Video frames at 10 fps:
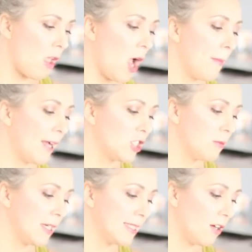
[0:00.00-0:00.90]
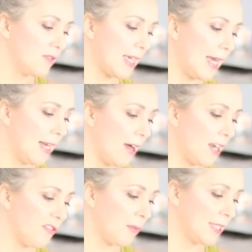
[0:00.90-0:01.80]
I imagine myself daily,
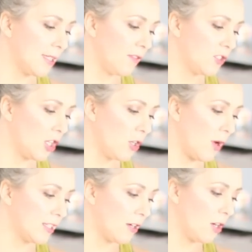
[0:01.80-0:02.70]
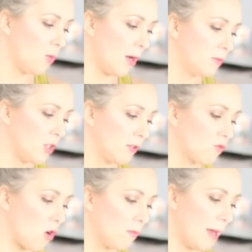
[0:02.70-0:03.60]
I love myself too. I don't know what I'm
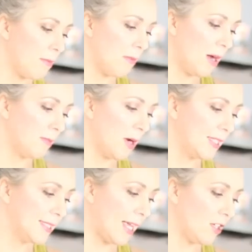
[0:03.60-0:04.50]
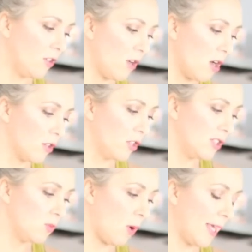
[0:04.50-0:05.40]
doing wrong. Maybe my mindset, you can't
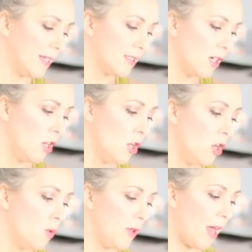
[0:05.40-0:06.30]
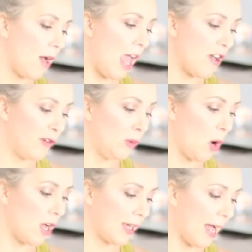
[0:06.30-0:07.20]
lose weight without heavy
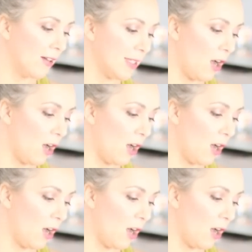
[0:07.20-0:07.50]
workouts.